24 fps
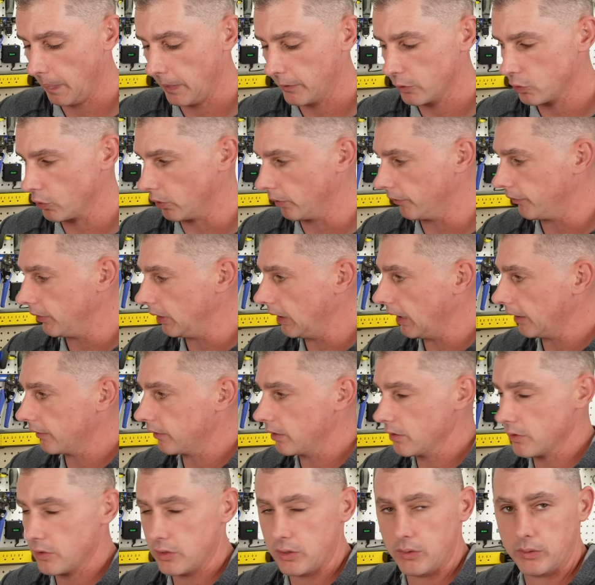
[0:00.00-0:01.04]
So if you get
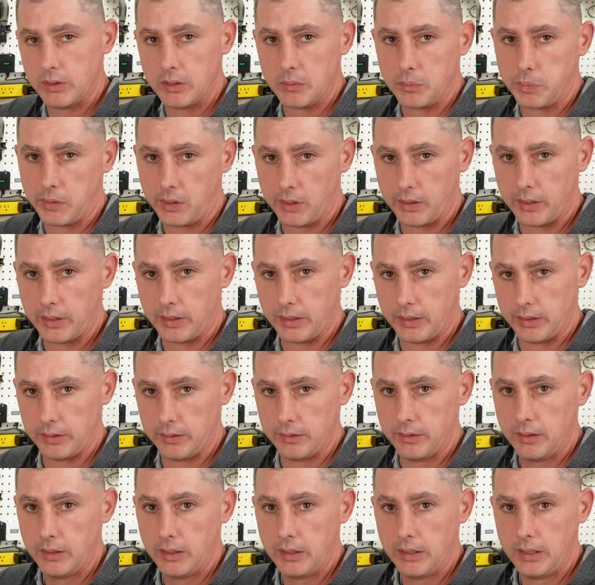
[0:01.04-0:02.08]
this unit, plug it
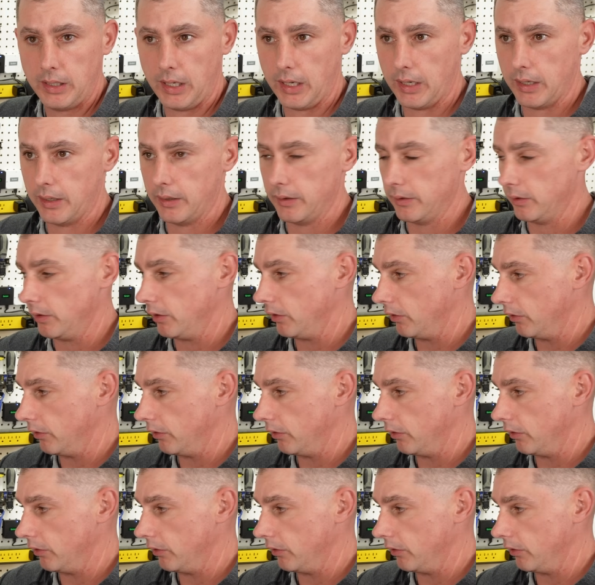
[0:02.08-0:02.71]
in, and